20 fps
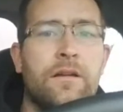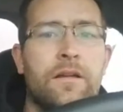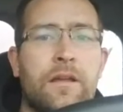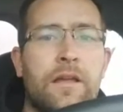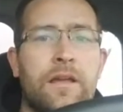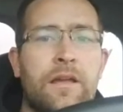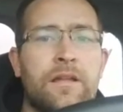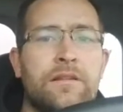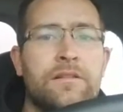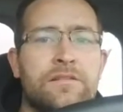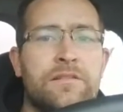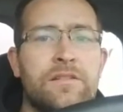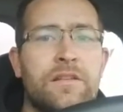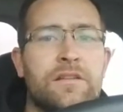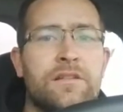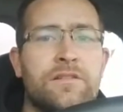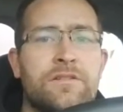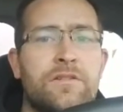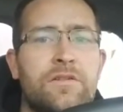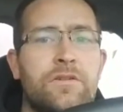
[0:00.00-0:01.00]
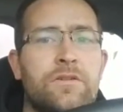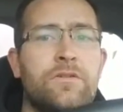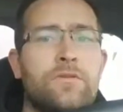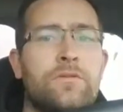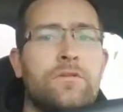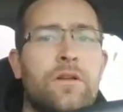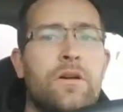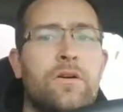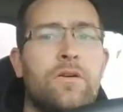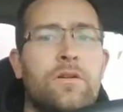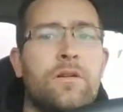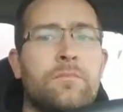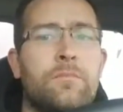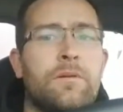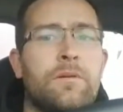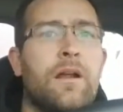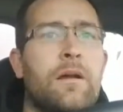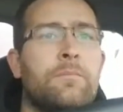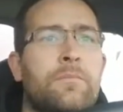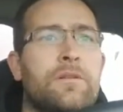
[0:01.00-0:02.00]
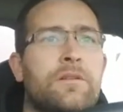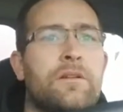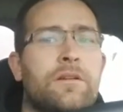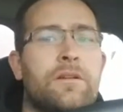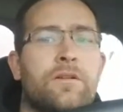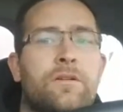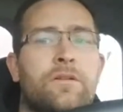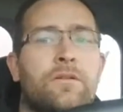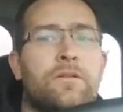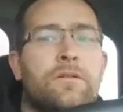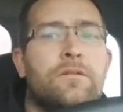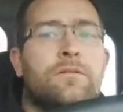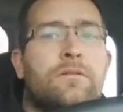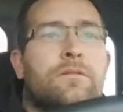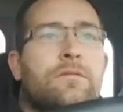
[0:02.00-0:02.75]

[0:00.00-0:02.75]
and 6.2 loaded, but I'm a little